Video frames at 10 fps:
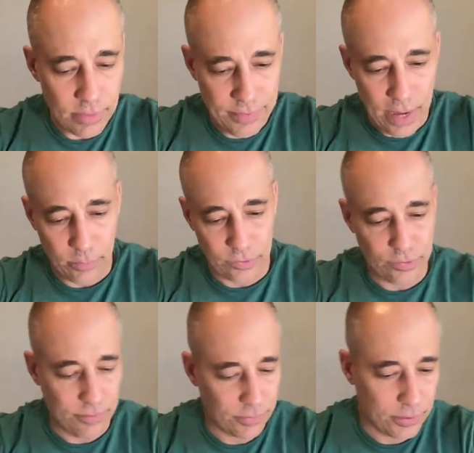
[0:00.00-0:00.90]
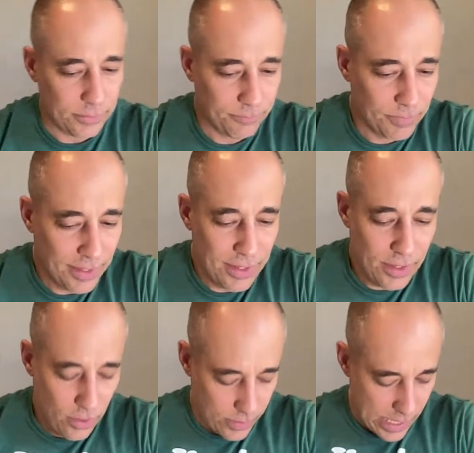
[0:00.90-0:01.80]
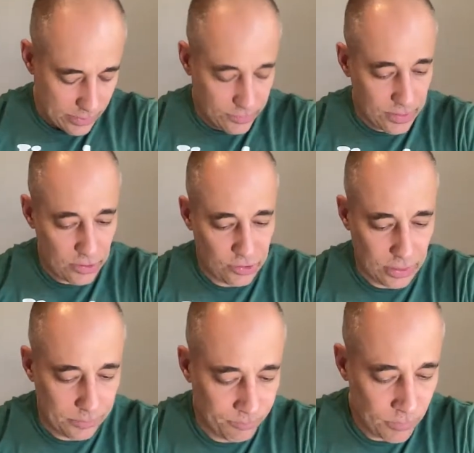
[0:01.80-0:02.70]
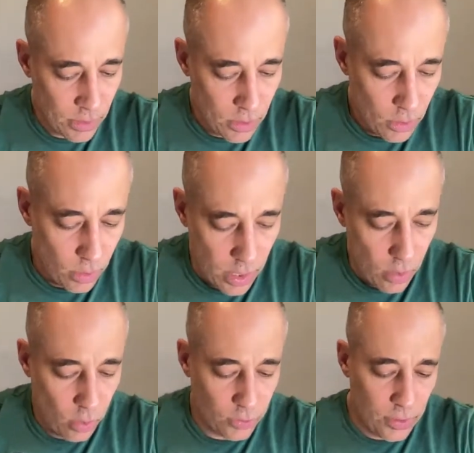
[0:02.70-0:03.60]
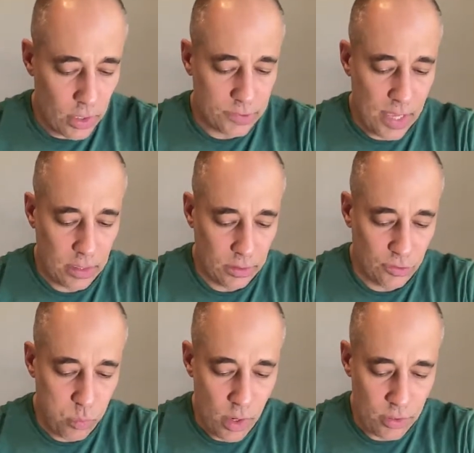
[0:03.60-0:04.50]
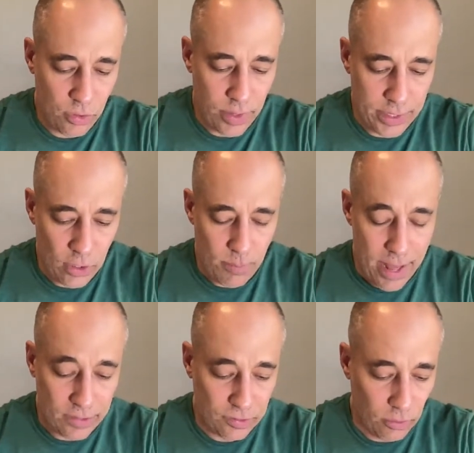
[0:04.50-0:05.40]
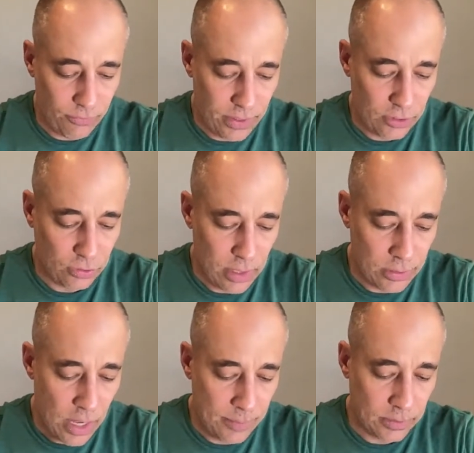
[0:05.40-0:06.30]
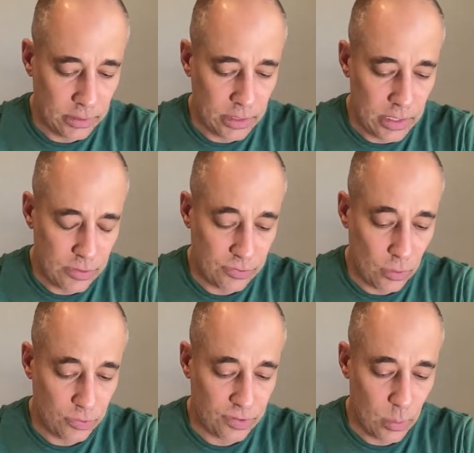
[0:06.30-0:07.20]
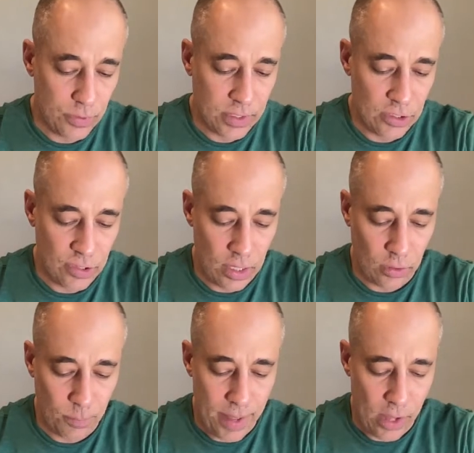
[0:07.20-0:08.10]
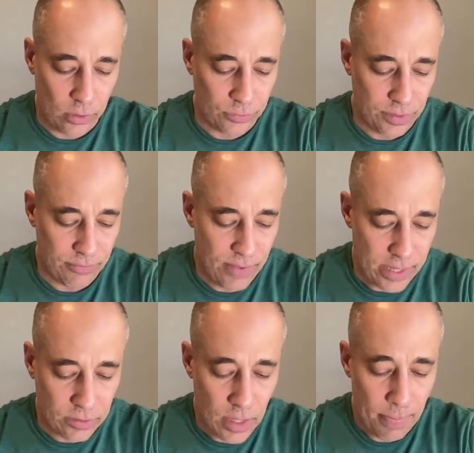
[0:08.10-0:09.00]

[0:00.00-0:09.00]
That was difficult. Okay, discussion. All dogs had at least one craniomaxillofacial anomaly associated with congenital palatal defect.